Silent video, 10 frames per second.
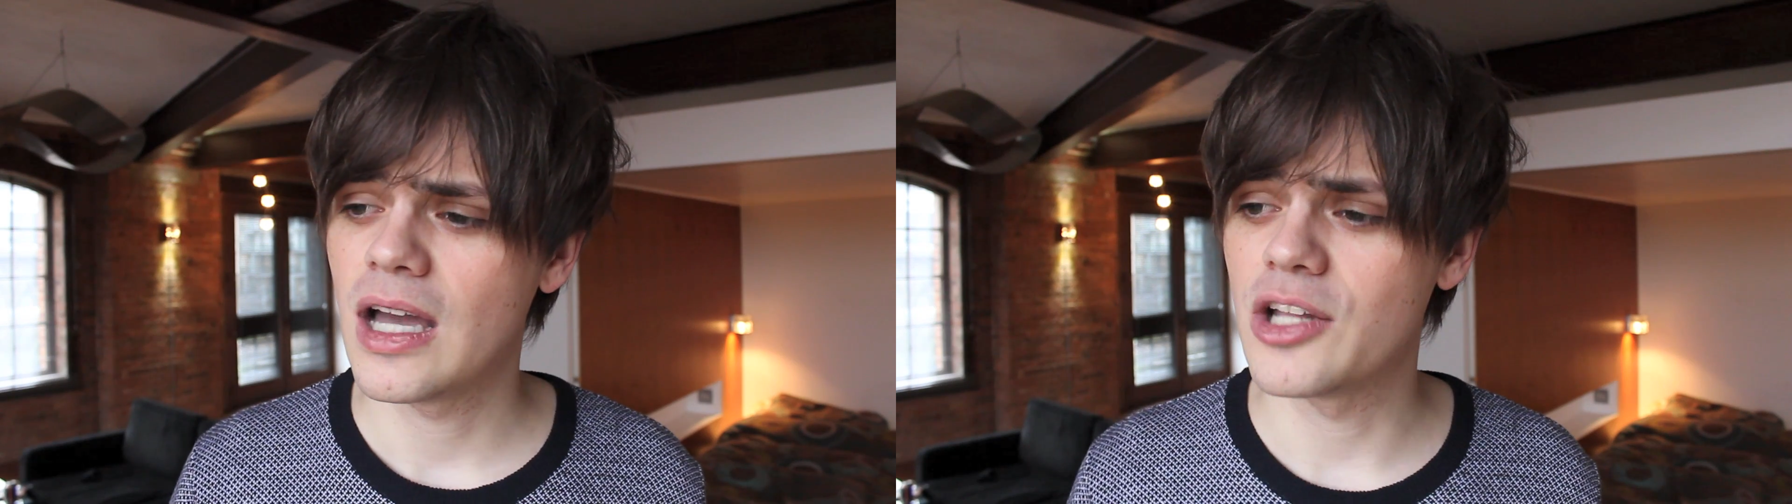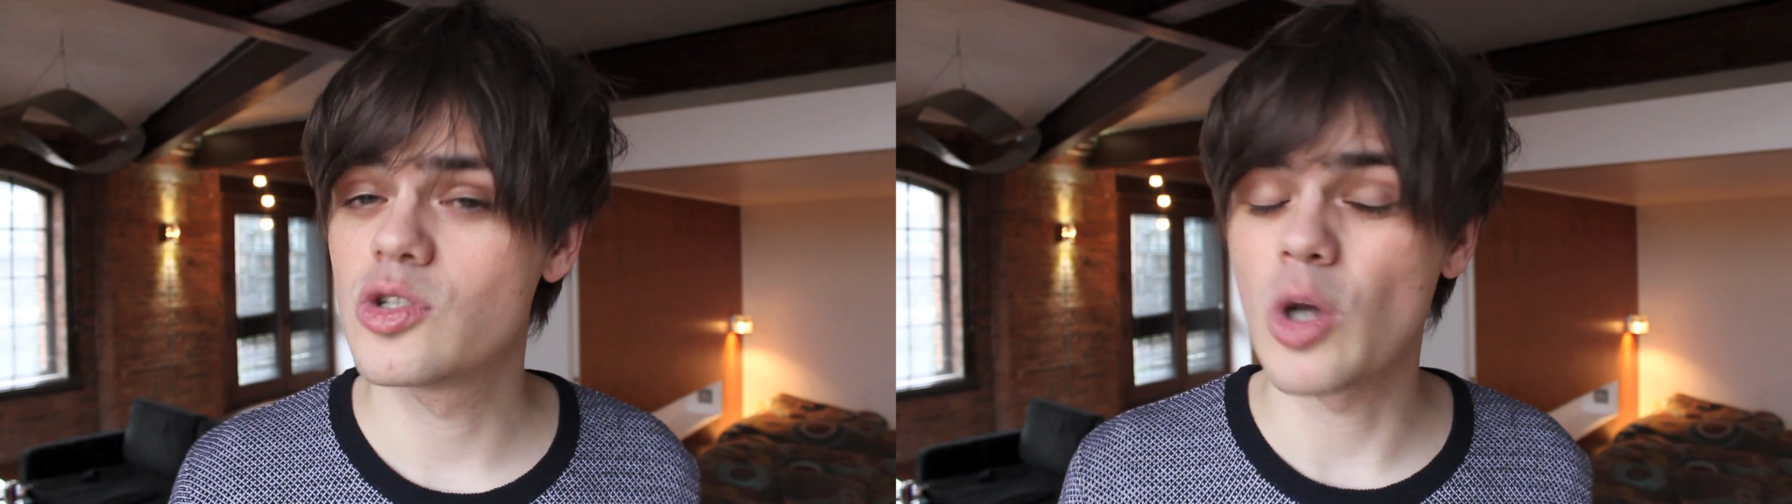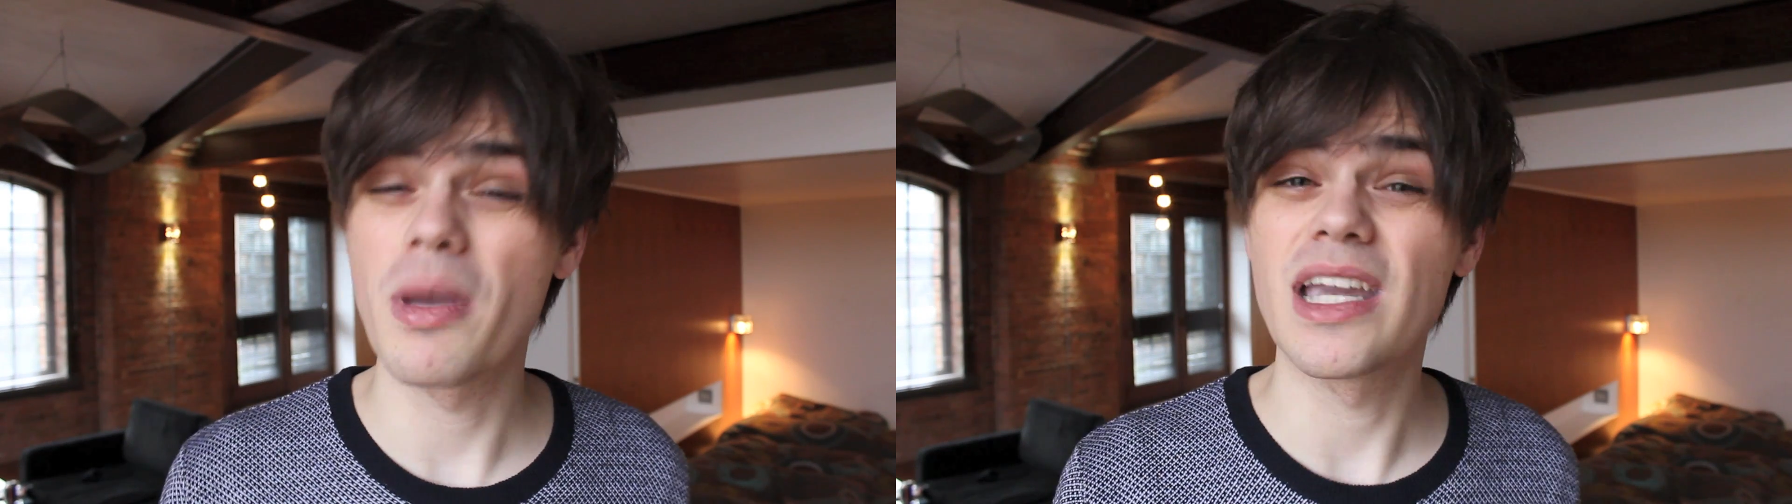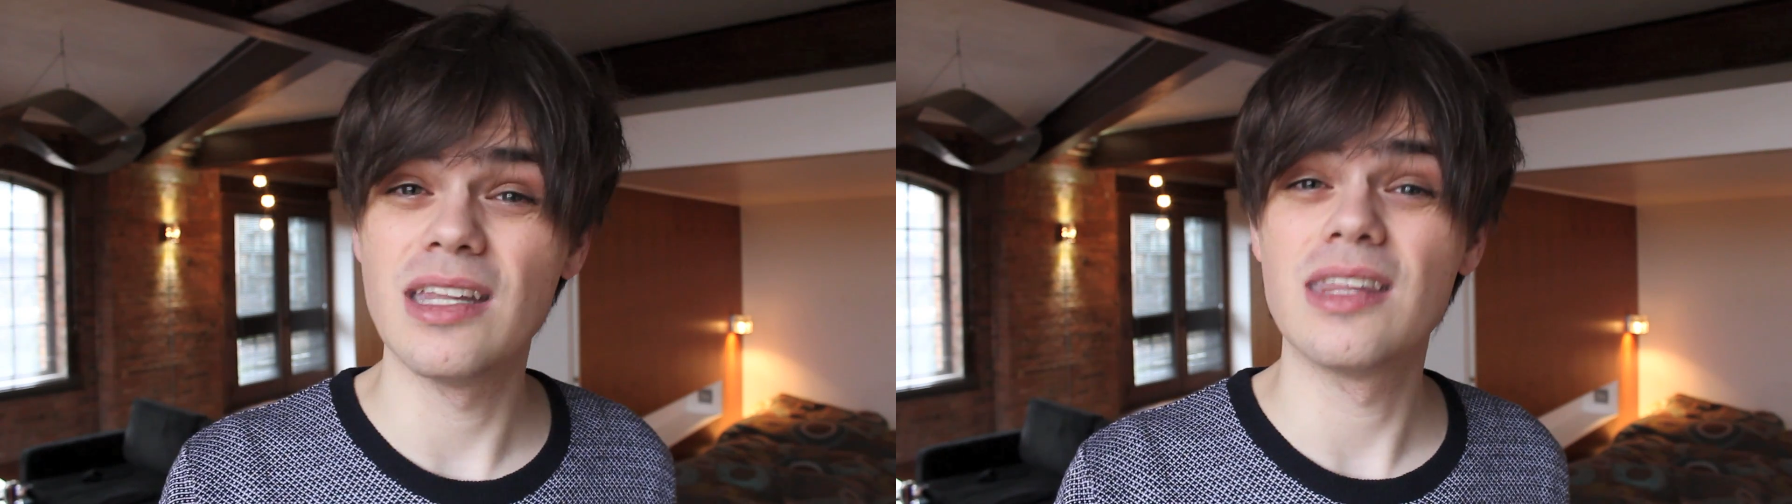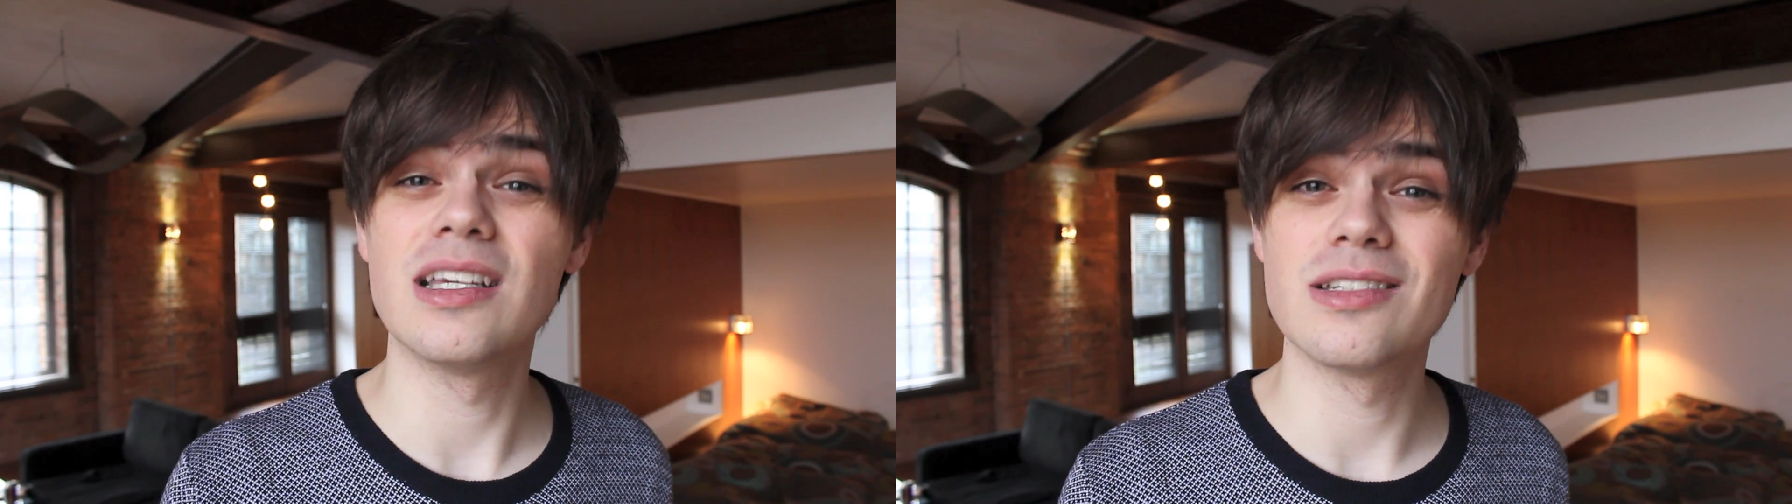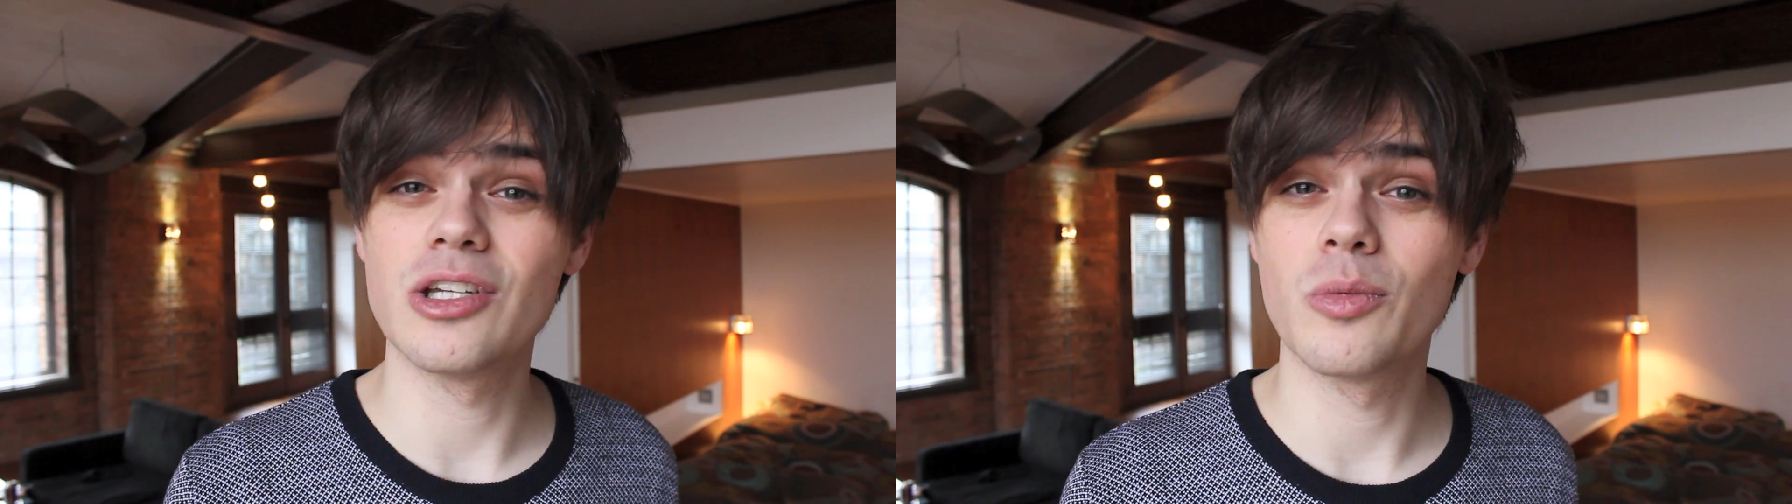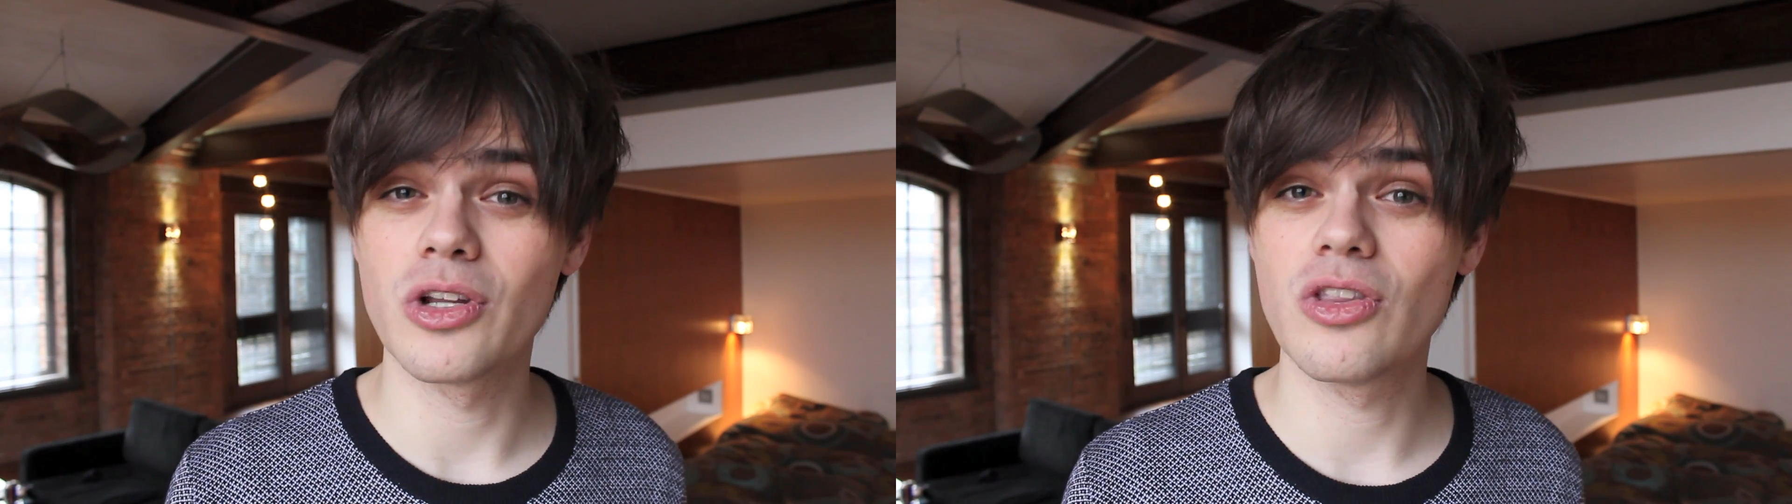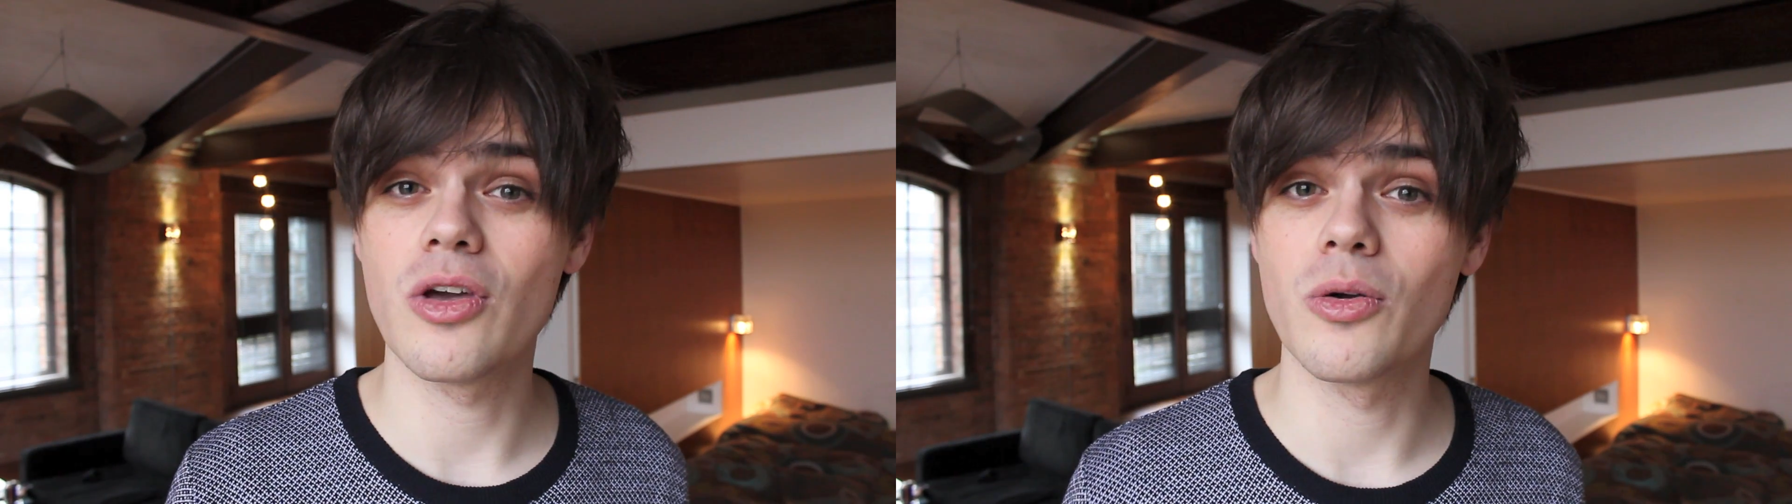and you stop making the things that you
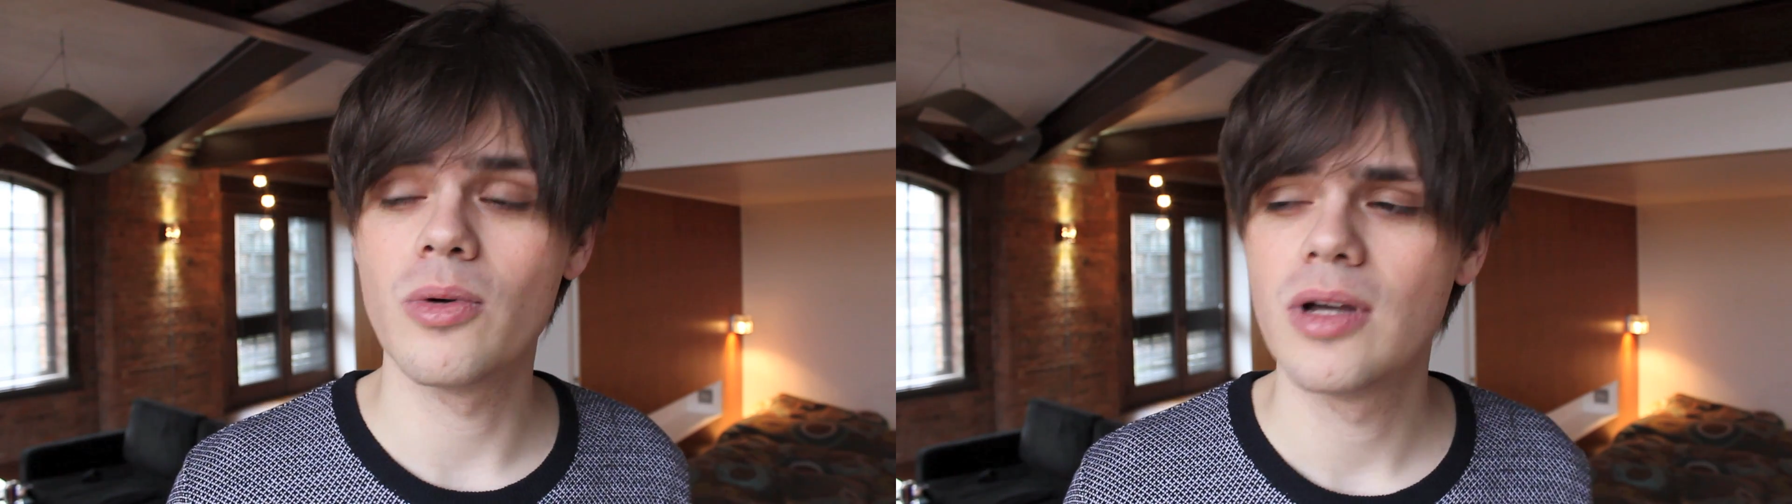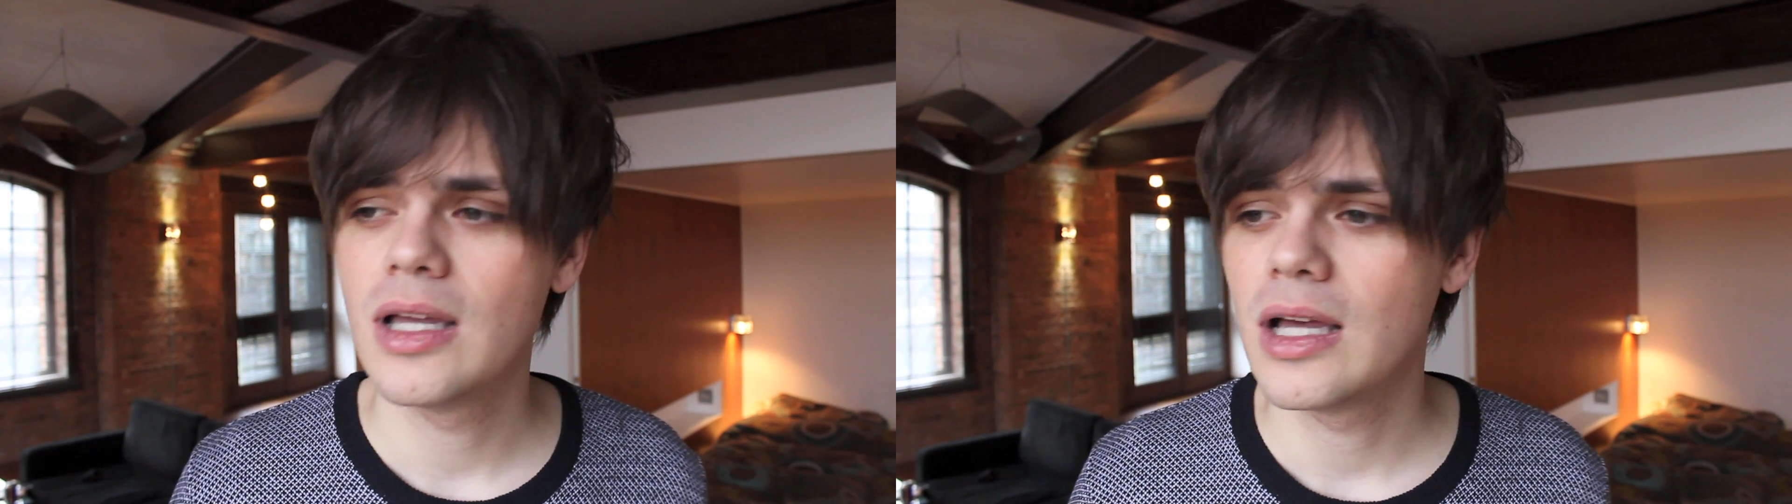want to do.